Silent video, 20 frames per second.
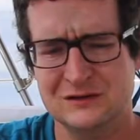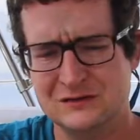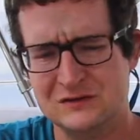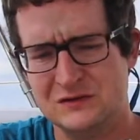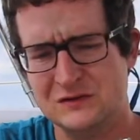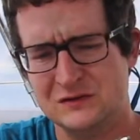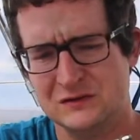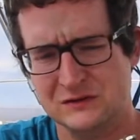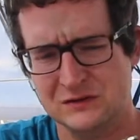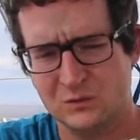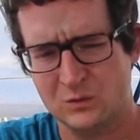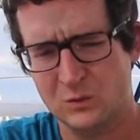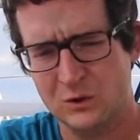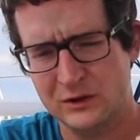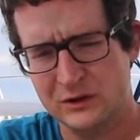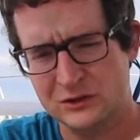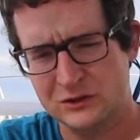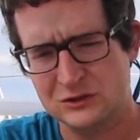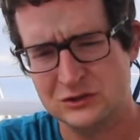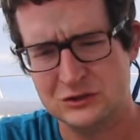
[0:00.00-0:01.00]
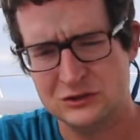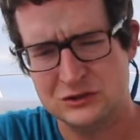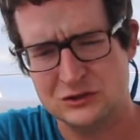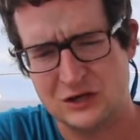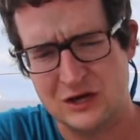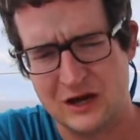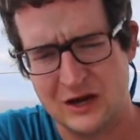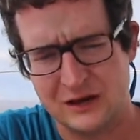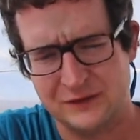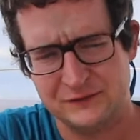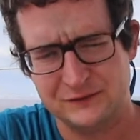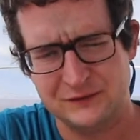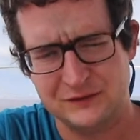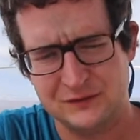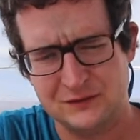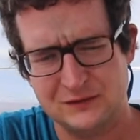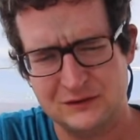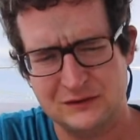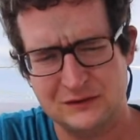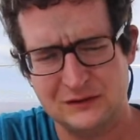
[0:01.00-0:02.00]
So this is a 1-inch shaft
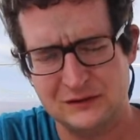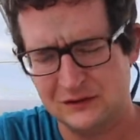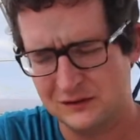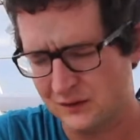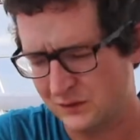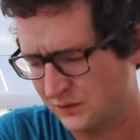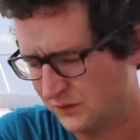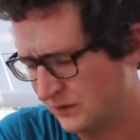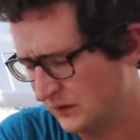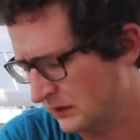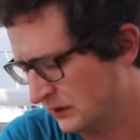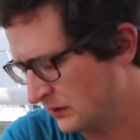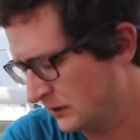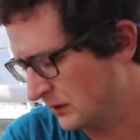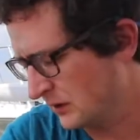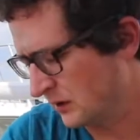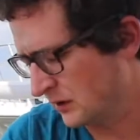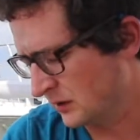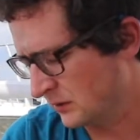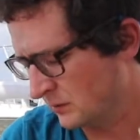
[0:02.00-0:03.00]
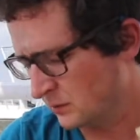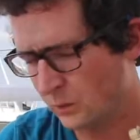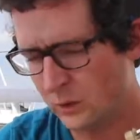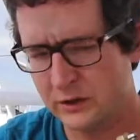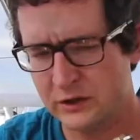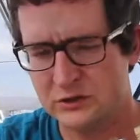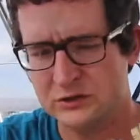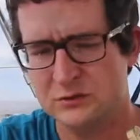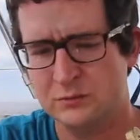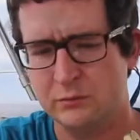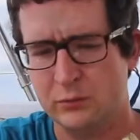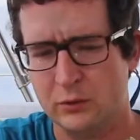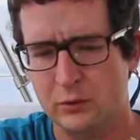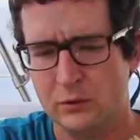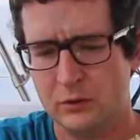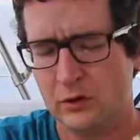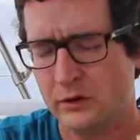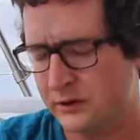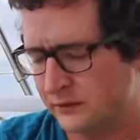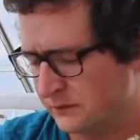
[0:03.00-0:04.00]
to fit the 1-inch
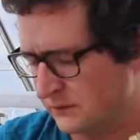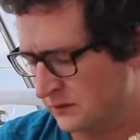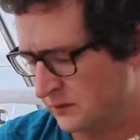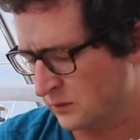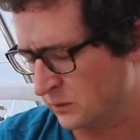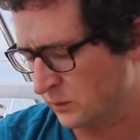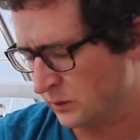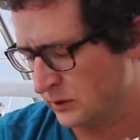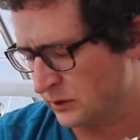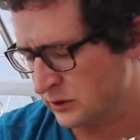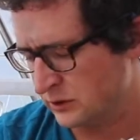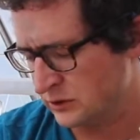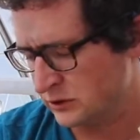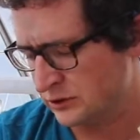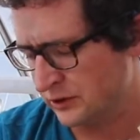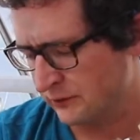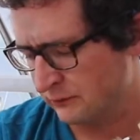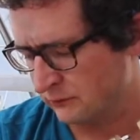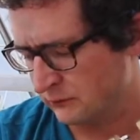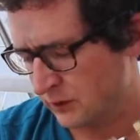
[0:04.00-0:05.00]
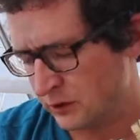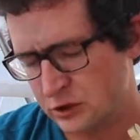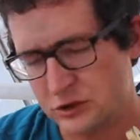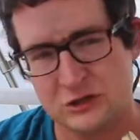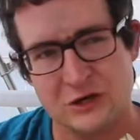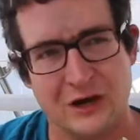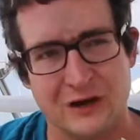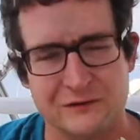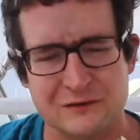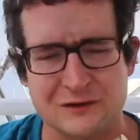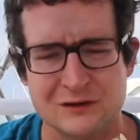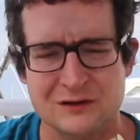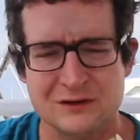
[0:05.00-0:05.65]
bore to fit the 1-inch rudder shaft.